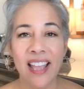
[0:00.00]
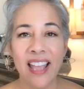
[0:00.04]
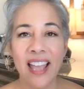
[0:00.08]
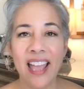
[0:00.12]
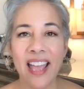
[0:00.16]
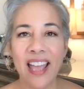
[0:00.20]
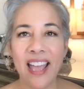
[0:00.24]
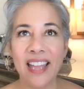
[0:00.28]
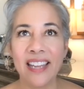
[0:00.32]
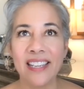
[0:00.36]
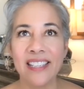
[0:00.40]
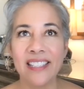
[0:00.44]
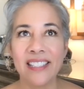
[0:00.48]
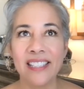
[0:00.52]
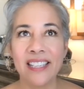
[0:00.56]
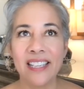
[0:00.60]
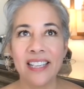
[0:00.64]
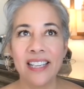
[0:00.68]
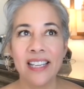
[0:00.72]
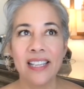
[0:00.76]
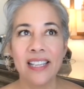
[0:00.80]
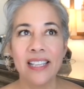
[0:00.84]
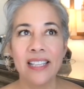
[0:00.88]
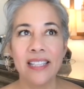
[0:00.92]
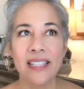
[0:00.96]
And
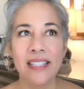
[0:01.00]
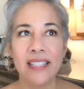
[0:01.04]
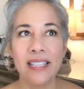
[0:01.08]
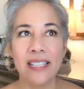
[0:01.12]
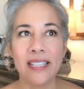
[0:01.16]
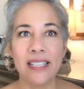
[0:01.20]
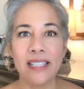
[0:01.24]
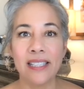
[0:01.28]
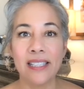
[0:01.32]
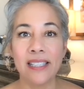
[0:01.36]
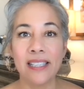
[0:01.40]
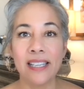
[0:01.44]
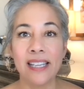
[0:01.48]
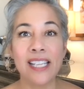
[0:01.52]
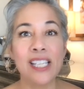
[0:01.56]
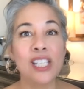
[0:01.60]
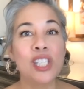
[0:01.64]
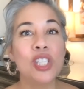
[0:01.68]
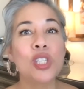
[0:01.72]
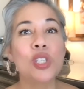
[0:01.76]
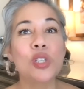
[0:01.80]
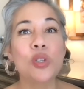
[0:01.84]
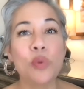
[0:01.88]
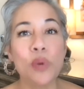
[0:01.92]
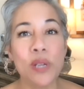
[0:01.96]
the
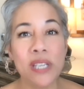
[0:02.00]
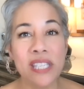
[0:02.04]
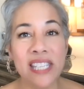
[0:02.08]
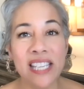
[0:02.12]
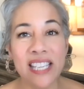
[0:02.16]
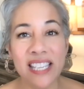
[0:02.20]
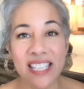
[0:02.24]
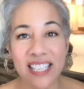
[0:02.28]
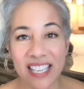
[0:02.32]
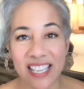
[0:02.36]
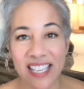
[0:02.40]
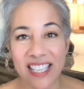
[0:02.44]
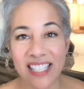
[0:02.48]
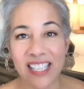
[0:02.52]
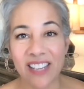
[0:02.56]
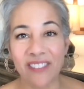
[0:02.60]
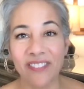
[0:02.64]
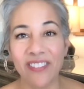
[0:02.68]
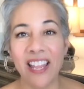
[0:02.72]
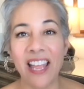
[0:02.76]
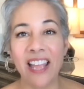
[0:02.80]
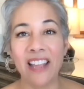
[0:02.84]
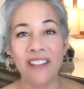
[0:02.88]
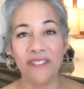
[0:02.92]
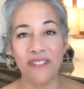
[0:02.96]
exquisiteness of
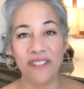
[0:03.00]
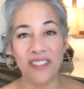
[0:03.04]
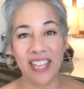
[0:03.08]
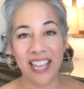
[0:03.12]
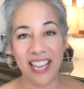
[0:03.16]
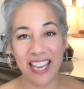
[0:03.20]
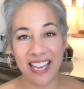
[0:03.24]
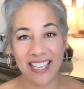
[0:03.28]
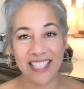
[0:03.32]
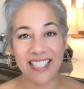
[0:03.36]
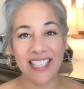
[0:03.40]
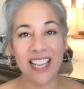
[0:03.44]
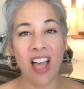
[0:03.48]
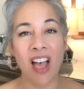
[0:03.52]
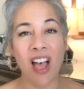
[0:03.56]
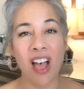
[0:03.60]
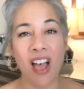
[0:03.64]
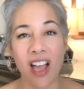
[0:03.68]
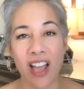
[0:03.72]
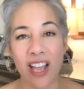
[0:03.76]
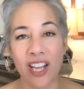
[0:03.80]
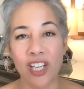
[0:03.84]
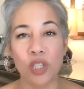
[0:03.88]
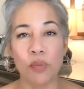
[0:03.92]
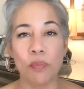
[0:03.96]
life they
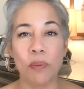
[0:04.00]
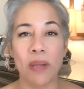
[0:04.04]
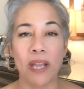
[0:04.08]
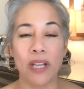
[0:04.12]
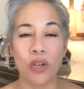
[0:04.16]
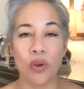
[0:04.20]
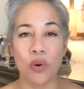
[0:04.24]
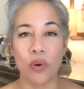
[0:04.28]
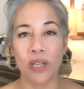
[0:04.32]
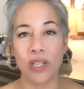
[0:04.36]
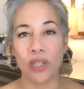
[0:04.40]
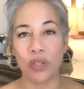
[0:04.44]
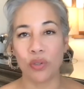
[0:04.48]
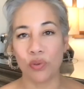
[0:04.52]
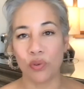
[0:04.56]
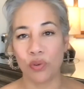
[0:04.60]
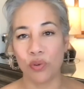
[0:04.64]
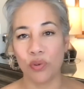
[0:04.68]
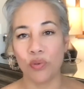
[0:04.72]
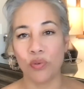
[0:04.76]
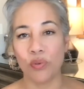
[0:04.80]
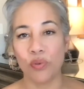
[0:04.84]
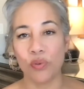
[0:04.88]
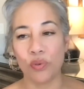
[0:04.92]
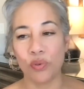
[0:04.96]
touch by going
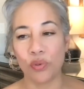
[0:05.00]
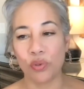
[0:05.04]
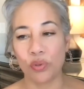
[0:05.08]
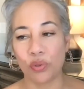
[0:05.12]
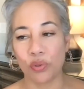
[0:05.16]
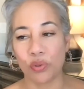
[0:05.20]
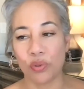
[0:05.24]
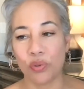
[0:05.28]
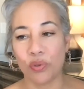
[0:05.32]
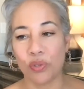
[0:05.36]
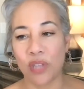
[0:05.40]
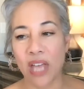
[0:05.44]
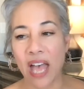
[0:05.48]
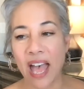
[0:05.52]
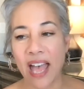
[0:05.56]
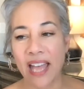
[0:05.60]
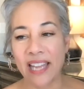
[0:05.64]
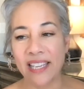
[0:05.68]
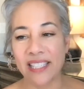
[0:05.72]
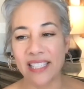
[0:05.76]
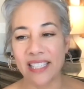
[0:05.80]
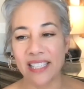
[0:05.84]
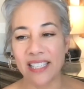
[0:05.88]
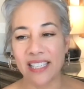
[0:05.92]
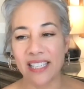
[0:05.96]
through through
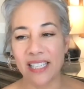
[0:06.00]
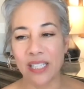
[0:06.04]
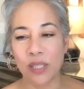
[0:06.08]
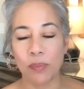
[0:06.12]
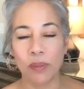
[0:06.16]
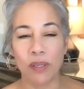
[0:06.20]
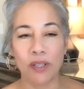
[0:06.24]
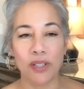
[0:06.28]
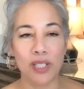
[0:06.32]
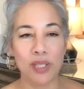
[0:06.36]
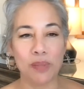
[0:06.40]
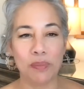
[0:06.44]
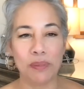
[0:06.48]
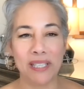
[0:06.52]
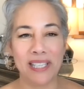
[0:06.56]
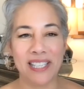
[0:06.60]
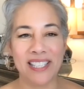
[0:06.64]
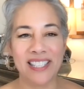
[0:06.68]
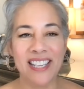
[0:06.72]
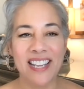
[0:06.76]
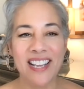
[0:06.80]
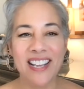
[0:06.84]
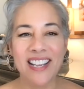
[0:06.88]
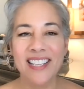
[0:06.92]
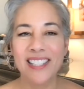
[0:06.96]
that experience
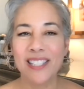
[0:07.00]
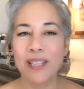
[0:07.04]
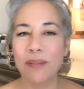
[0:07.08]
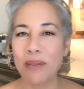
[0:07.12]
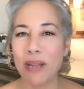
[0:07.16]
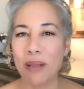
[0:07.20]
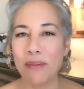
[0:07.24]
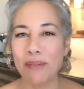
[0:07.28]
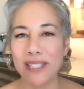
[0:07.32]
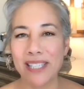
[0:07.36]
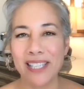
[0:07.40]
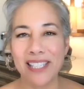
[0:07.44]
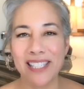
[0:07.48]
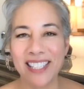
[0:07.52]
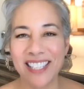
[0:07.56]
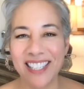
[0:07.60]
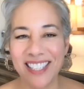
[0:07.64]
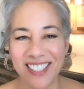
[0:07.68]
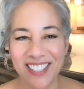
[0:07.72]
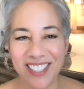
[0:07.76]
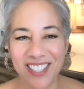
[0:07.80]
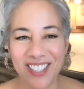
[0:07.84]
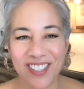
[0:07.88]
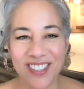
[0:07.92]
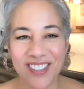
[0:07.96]
because sometimes
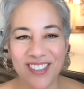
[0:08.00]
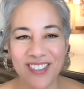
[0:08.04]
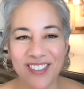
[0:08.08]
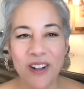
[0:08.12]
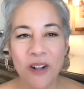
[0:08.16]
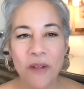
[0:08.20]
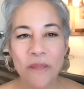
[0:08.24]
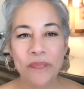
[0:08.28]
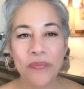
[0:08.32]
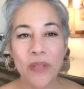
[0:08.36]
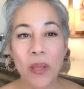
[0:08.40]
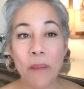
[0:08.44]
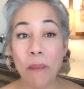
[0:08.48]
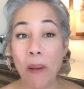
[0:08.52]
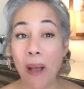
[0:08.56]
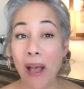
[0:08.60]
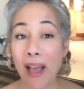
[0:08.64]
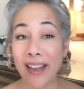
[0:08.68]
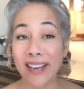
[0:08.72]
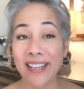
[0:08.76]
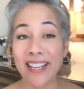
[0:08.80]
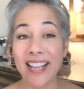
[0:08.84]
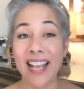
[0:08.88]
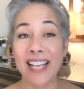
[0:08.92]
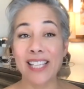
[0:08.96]
listening to a
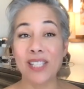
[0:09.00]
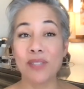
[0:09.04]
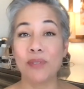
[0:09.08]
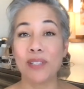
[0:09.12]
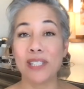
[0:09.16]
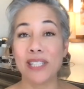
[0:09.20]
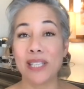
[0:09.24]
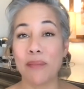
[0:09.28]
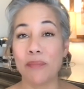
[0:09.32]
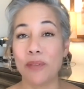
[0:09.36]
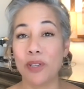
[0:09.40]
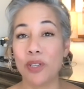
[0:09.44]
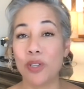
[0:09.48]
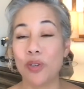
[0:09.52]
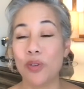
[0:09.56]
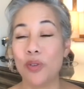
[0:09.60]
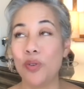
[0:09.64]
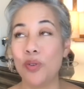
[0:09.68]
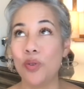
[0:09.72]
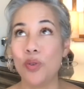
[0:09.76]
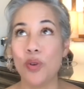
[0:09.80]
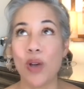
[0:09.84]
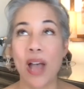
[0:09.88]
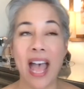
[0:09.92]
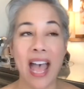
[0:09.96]
podcast with someone
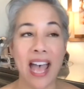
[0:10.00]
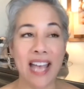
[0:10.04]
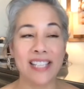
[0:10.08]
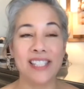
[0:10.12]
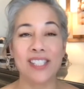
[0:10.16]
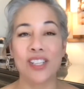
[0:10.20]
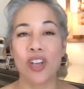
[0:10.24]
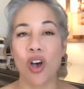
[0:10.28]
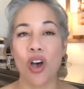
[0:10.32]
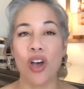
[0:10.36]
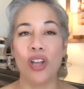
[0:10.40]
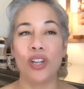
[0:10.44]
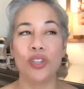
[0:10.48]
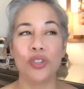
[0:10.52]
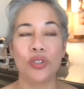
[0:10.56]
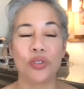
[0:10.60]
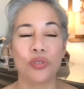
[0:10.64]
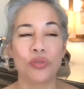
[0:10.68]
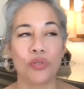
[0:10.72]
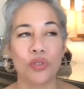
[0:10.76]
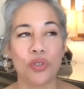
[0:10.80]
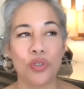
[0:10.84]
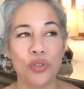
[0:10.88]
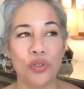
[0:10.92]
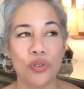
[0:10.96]
who has gone
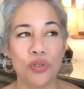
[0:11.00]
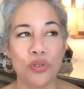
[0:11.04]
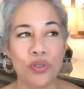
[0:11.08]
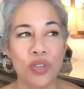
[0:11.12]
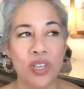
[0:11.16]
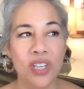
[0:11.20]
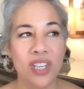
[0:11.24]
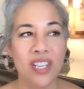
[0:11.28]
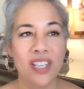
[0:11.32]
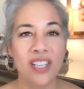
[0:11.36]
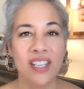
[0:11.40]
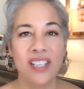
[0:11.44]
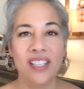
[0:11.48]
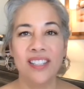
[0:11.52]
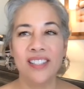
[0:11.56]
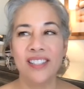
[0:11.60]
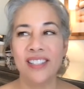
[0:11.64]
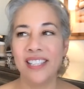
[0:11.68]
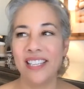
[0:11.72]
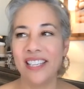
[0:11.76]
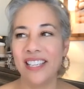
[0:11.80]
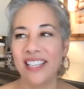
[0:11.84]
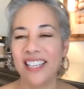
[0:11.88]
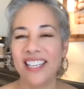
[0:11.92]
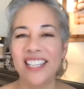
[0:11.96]
through
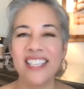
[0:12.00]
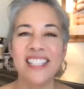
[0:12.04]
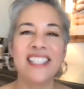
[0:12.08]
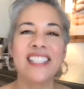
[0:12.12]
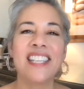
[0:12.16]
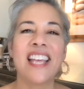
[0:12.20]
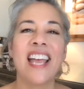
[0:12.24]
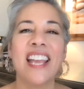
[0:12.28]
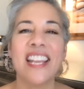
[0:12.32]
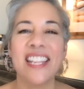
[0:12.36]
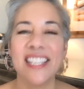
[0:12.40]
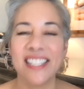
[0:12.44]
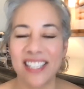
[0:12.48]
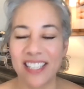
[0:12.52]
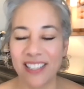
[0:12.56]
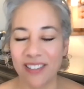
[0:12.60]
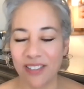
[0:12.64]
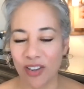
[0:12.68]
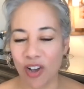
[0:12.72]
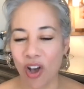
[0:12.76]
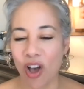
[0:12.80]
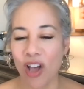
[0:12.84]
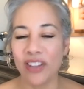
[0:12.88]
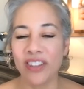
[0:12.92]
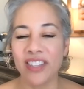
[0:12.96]
the insights and
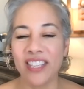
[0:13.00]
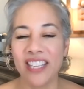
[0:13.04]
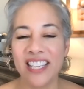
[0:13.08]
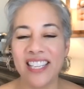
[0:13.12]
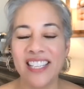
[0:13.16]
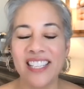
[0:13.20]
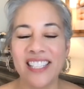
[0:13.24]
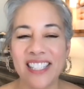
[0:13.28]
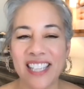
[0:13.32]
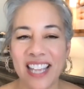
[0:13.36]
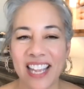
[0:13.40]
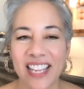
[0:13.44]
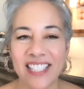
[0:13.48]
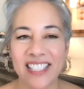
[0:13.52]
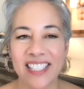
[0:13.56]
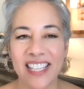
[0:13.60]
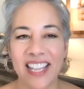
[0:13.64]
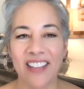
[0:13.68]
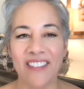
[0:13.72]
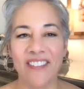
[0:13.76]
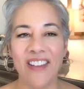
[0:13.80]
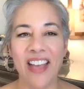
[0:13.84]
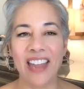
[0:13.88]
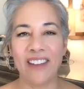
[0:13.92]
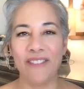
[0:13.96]
gotten the insights
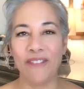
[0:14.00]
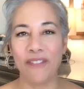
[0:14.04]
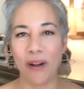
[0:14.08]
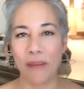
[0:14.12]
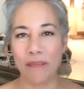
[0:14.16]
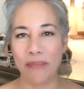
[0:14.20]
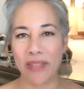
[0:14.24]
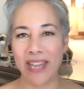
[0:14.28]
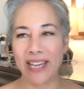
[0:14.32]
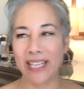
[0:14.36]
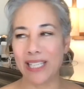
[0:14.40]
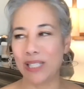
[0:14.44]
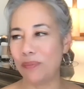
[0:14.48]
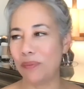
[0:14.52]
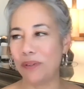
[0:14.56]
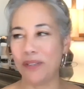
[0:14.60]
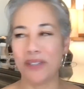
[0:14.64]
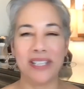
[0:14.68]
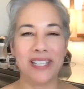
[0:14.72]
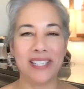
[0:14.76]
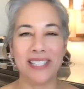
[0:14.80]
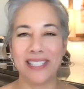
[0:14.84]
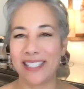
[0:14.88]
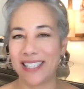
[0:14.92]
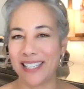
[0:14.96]
they've had from that
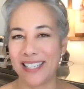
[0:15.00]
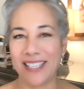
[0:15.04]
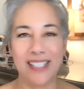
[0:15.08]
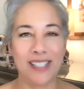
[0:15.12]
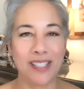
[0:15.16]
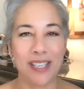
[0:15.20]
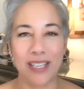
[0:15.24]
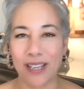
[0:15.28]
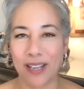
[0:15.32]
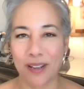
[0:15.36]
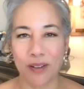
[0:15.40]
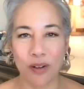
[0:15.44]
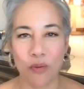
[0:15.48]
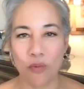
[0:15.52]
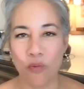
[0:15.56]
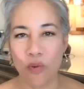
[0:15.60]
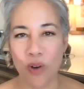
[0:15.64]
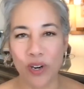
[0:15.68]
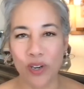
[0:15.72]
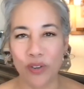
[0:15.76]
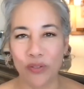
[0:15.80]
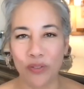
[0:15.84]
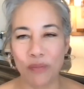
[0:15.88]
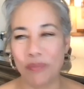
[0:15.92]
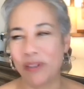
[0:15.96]
experience is
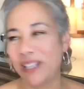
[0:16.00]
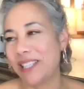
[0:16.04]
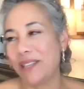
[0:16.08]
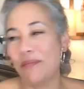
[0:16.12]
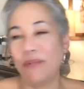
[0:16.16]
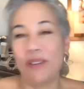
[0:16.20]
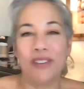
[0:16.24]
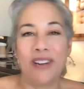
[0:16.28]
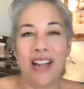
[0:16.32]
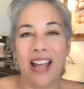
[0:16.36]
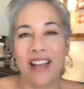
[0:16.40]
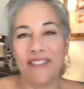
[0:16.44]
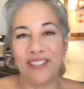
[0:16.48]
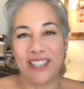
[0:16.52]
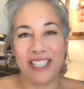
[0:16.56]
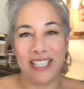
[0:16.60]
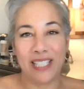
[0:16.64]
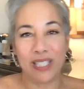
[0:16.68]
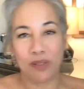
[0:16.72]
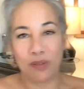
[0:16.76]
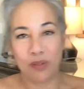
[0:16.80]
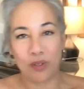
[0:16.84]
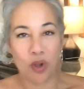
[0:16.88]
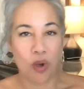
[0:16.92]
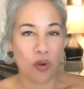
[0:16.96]
wonderful because then we don't have to
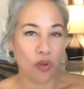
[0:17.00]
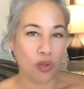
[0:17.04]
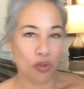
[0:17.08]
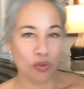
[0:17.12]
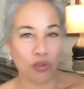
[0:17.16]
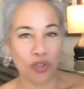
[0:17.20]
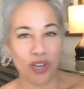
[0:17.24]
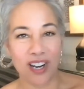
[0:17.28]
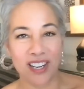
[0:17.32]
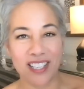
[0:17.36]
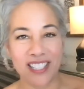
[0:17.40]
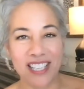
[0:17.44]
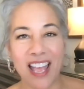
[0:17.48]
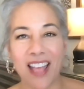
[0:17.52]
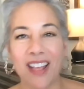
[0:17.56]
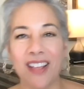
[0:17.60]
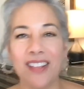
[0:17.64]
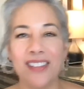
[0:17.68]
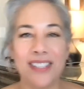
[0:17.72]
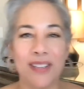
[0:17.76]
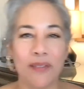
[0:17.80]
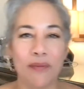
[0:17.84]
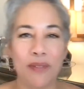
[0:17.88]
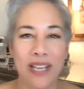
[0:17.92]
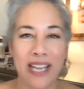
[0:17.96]
ex- go through it
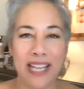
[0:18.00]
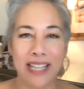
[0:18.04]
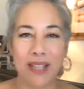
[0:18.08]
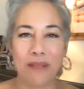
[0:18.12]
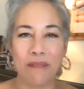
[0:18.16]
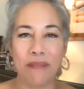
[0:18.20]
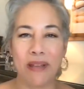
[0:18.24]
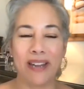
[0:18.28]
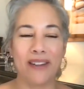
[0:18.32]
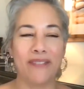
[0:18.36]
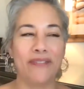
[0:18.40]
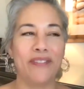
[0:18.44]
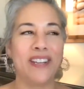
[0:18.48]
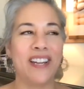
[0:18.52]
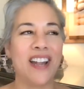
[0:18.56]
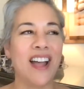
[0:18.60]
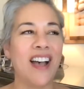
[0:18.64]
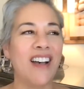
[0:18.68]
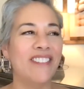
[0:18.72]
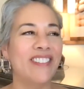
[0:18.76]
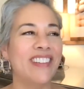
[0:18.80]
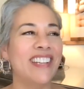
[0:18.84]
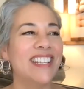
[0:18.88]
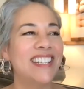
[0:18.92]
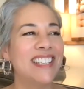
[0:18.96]
ourselves and we get the benefit
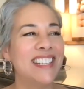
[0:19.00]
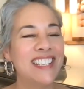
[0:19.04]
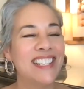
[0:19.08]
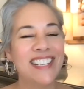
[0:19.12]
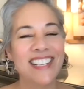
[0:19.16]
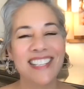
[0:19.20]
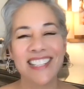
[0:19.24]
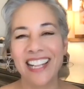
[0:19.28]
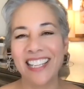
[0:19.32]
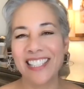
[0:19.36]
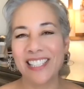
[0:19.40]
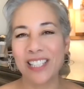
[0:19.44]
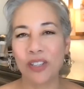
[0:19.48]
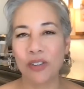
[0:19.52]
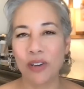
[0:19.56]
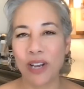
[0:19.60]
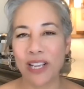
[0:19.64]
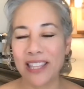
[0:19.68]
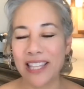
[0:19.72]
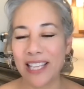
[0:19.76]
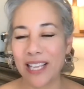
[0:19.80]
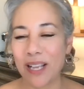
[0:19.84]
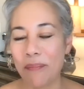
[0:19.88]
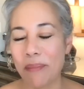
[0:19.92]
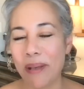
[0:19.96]
of it that's the great
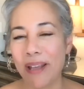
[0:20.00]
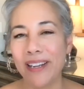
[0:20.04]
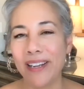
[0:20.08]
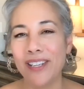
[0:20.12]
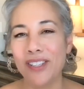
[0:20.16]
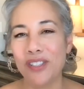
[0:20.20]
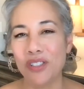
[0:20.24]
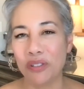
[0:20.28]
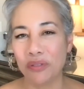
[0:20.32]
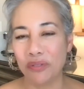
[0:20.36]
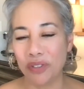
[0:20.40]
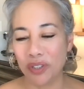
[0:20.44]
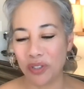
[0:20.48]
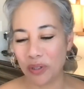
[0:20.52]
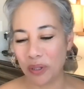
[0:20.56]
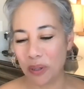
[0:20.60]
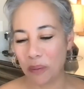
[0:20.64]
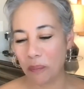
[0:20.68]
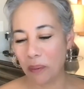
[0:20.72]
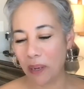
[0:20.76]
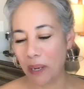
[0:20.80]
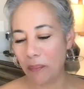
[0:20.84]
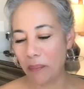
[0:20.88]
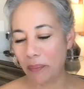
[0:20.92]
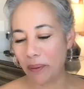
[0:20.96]
thing about interviewing
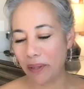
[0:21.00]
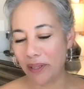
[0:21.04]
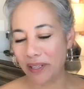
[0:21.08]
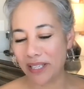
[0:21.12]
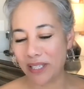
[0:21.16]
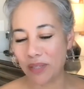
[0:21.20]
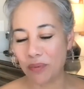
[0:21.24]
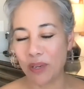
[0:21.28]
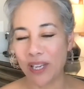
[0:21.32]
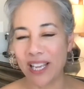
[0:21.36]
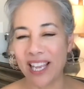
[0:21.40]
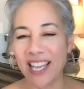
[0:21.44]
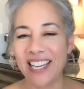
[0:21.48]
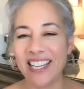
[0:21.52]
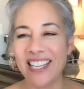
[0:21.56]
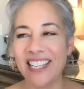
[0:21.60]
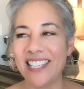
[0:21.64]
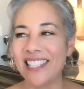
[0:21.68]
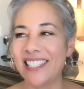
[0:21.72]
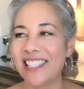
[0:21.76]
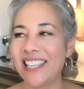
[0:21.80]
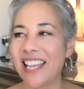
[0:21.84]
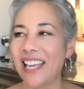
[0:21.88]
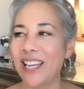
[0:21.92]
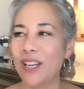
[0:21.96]
people is we get
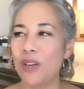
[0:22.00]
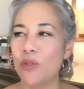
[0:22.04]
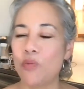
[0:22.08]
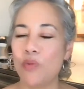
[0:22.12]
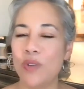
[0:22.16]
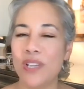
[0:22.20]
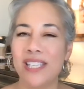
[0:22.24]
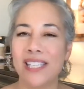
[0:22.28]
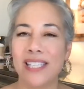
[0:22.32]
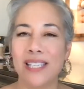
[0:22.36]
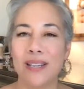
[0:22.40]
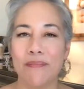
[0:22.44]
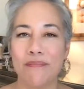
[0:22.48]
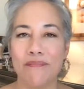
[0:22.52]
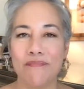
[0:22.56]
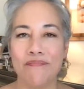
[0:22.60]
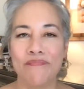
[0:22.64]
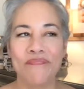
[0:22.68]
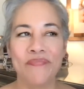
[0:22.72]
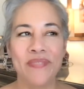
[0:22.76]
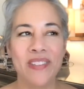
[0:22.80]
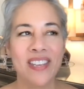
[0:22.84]
insight and wisdom